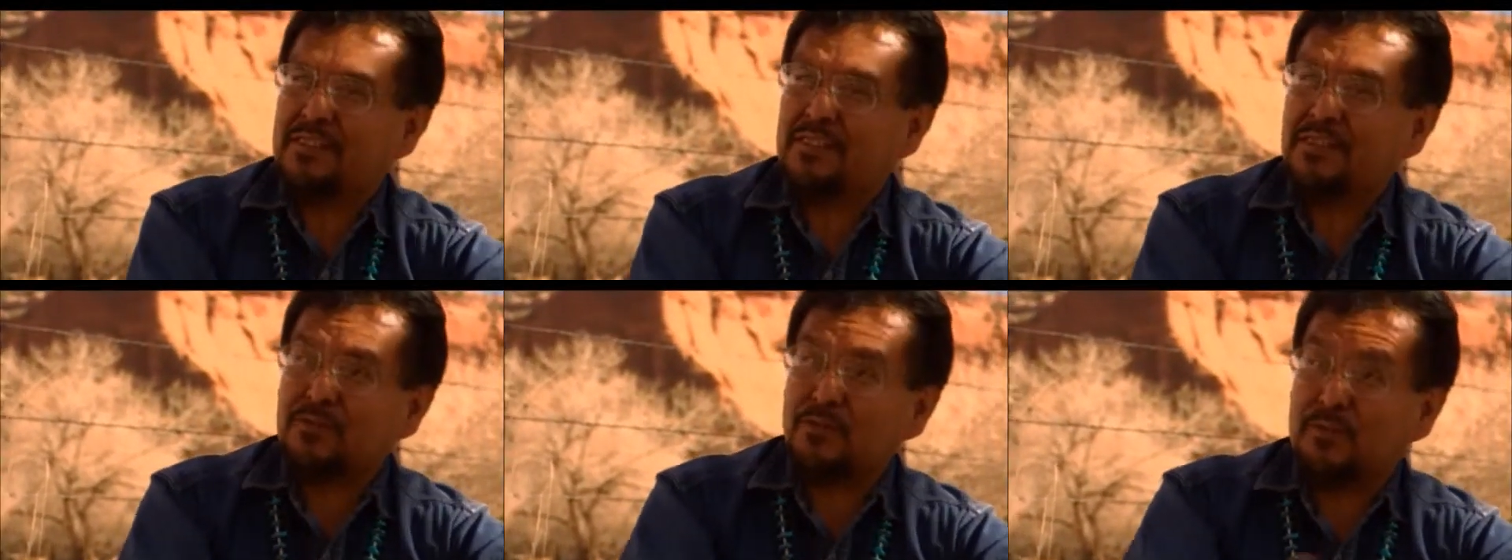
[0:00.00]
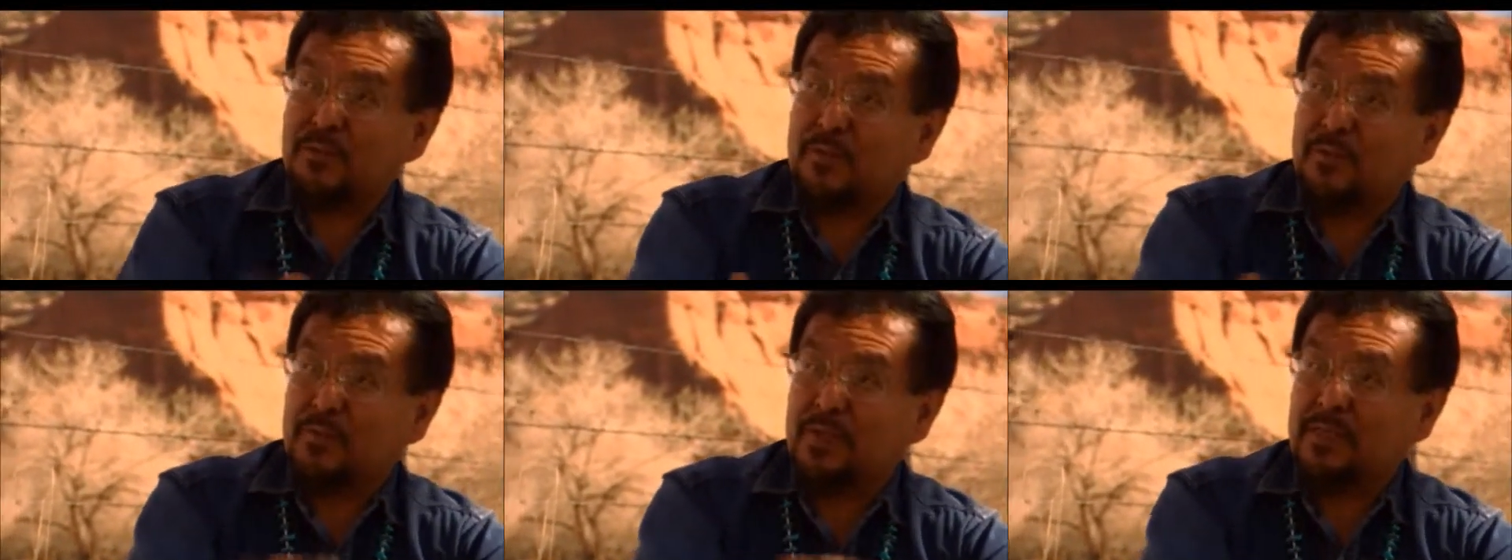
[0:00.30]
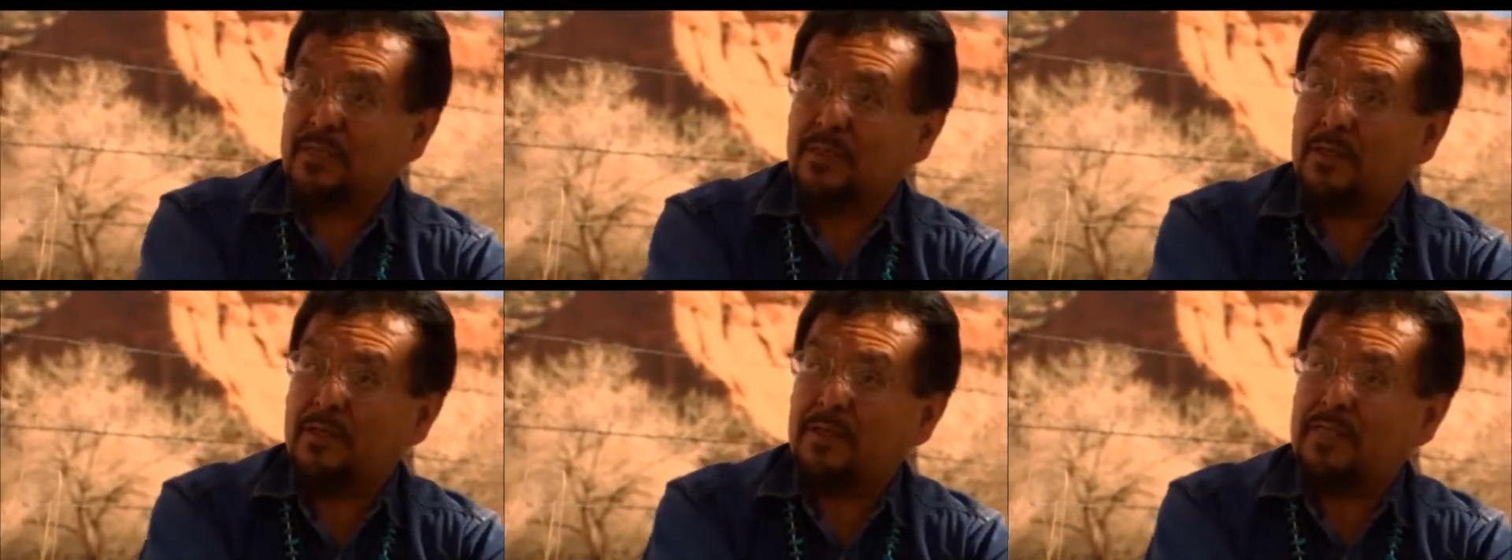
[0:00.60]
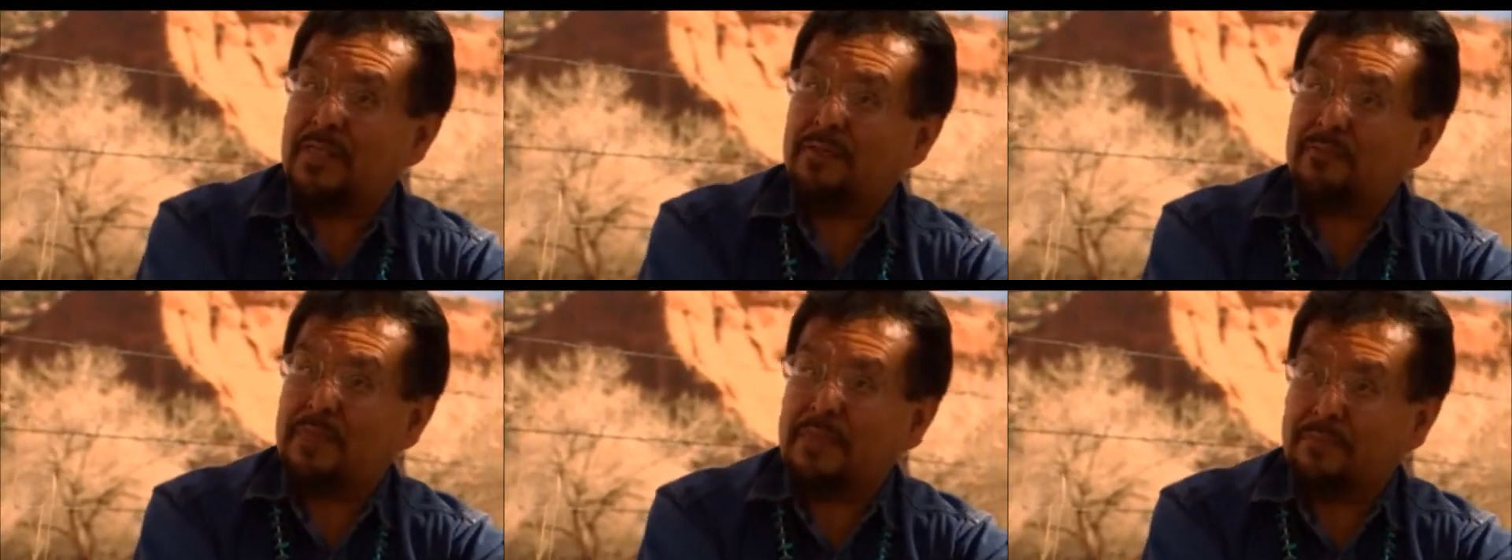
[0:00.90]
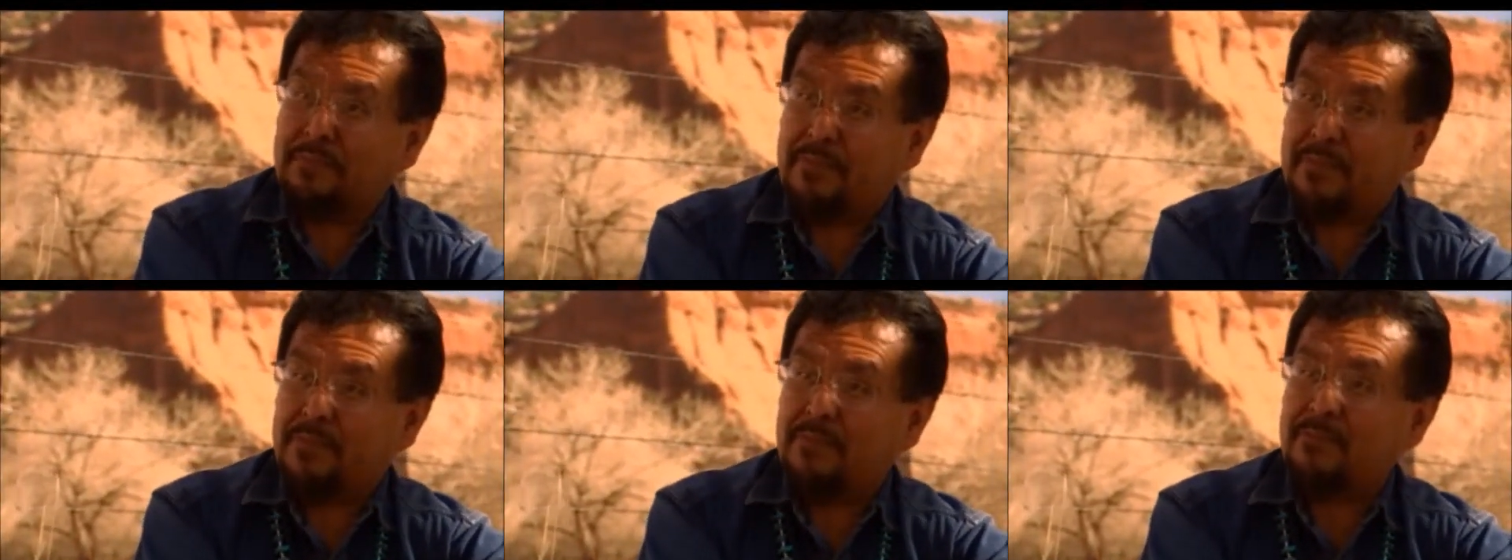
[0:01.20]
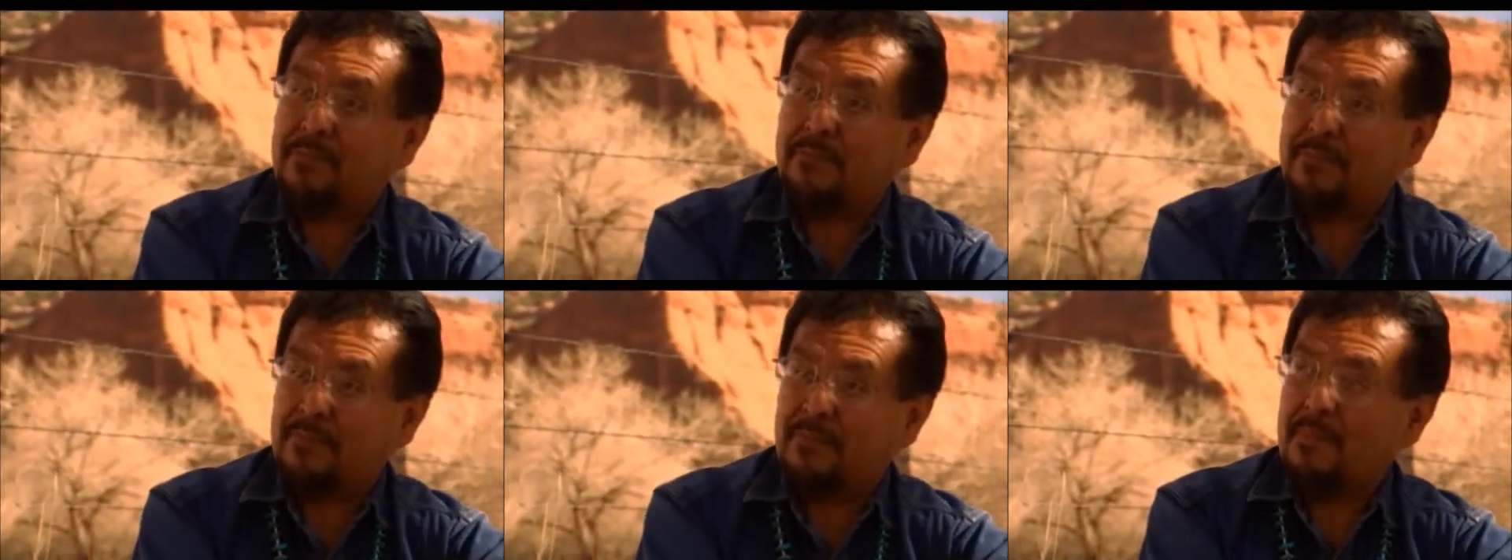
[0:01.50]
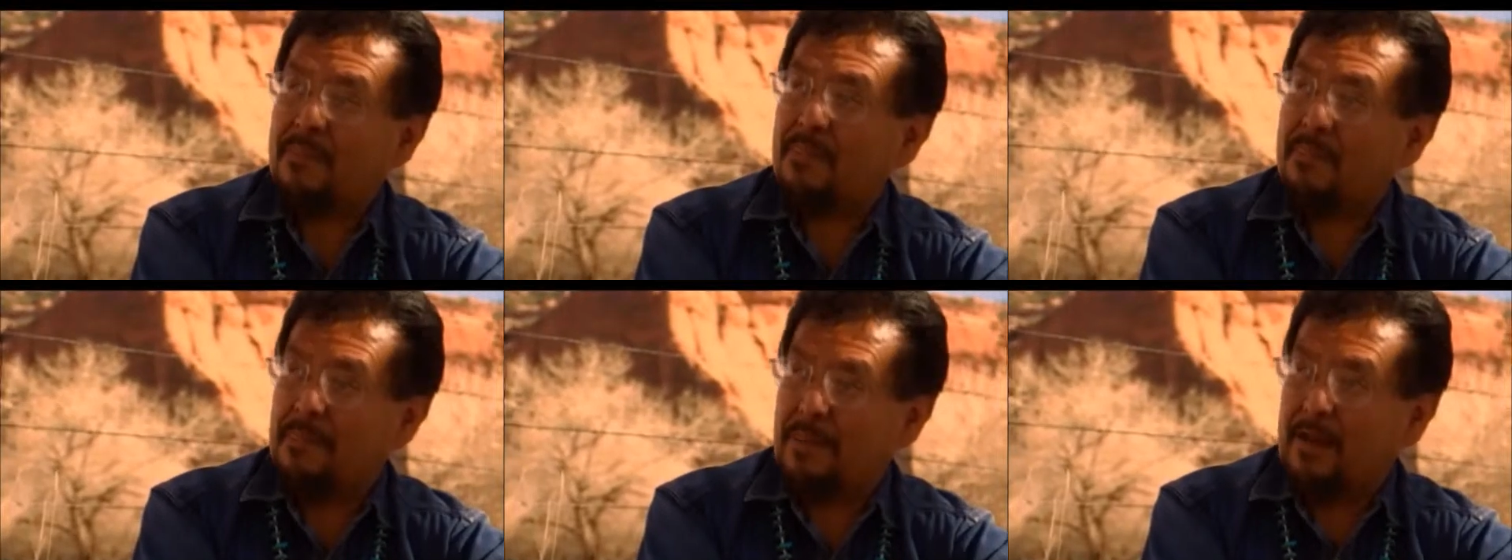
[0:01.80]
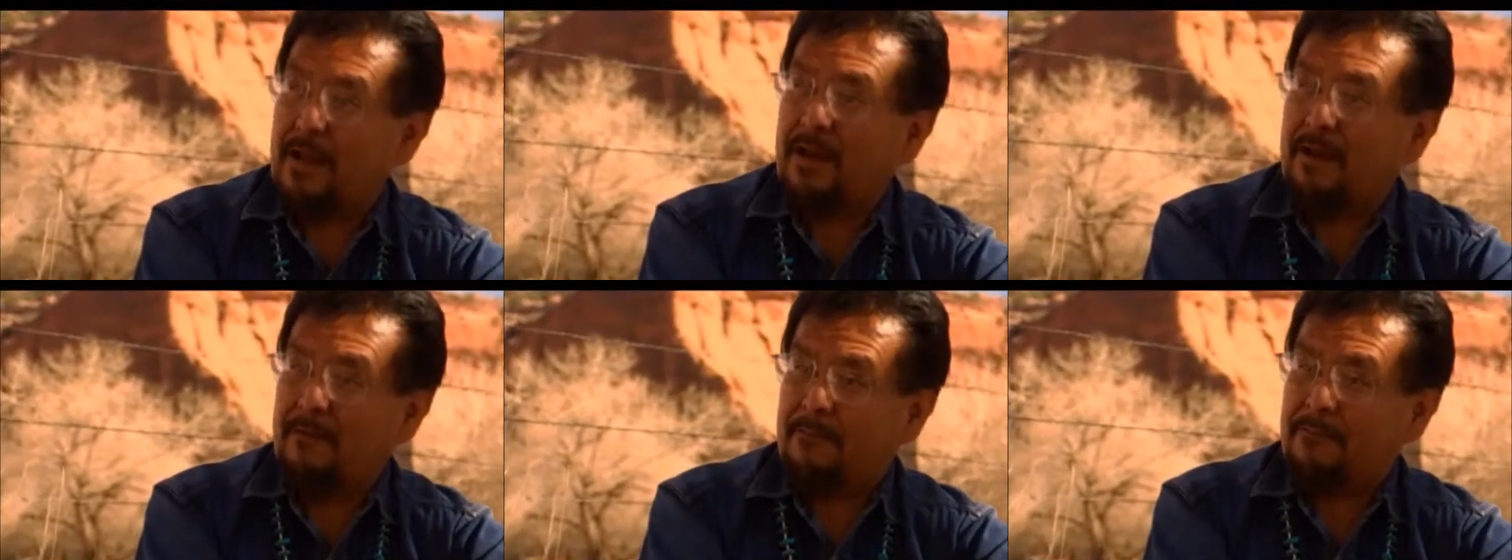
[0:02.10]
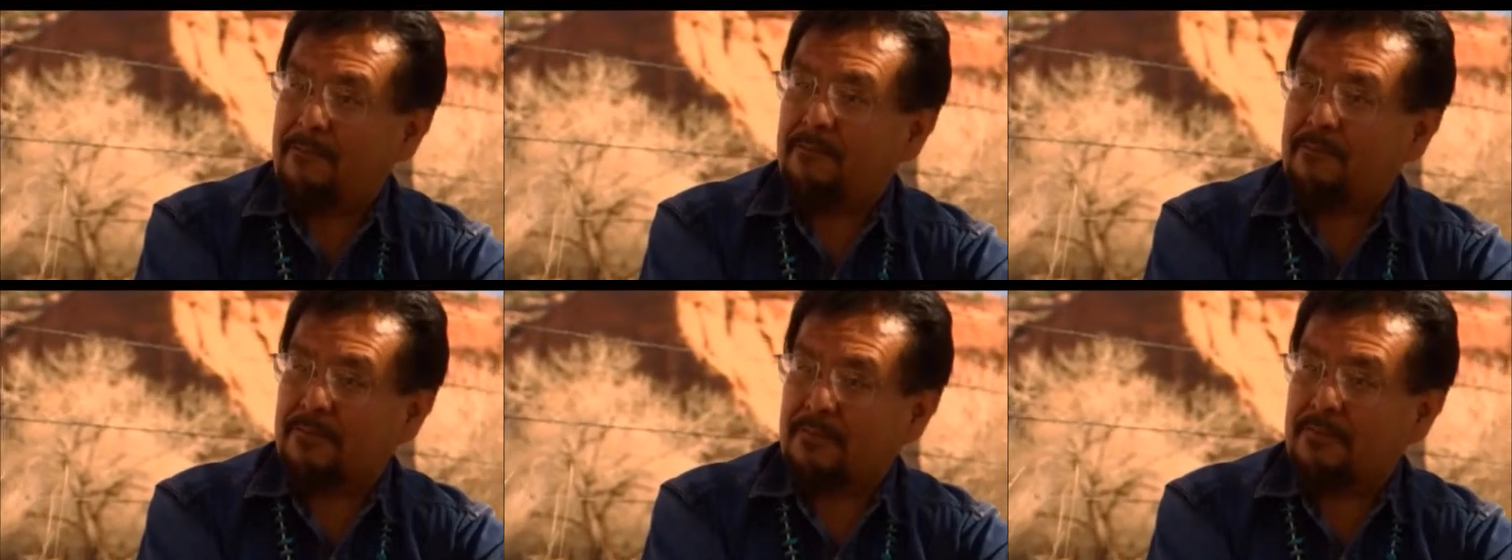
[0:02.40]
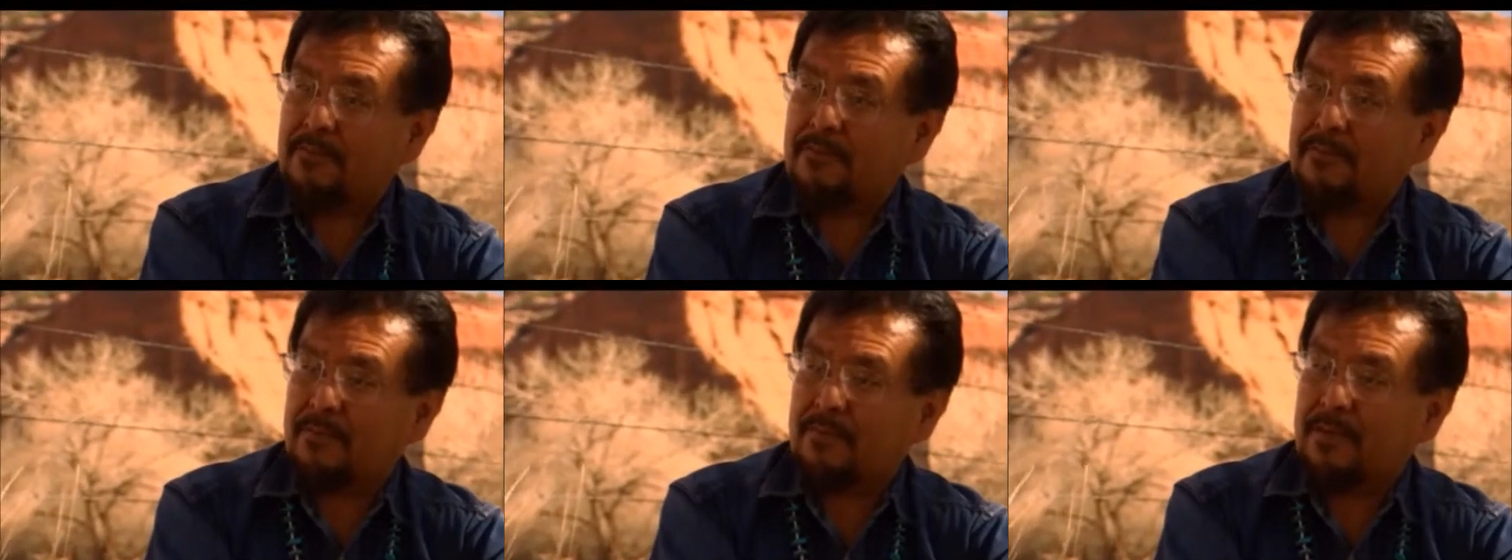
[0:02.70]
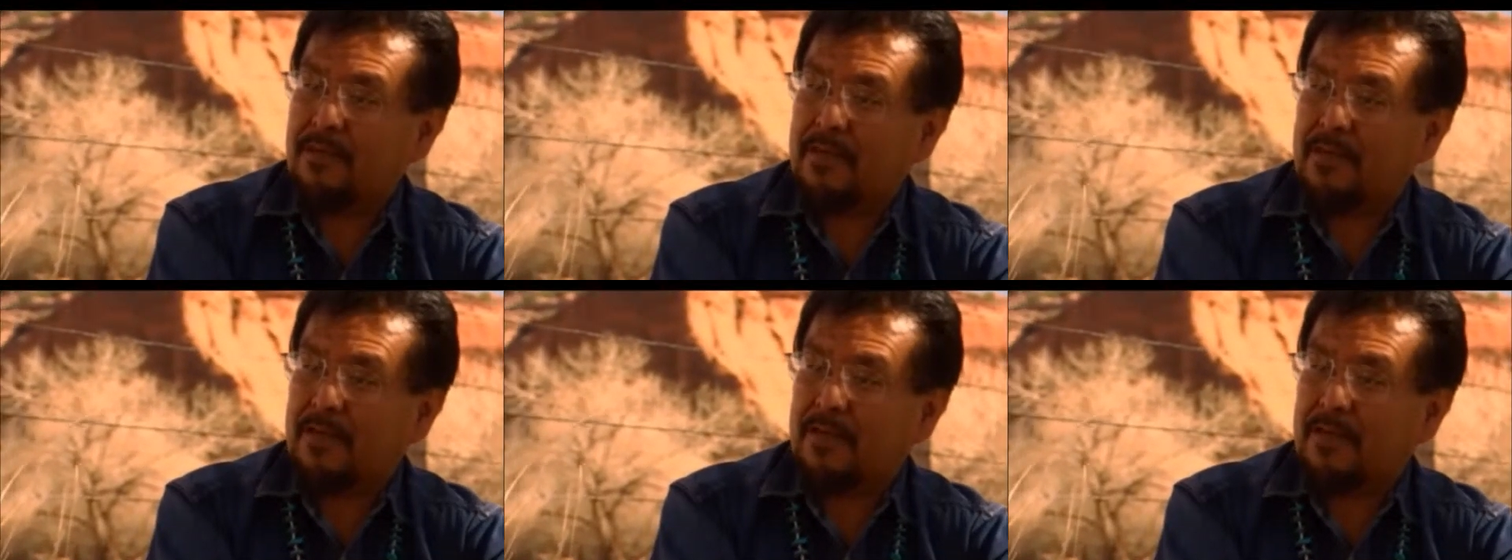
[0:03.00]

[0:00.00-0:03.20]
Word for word: These were the people Mongolian like people. Yeah. yeah. Uh -huh. Central Asians.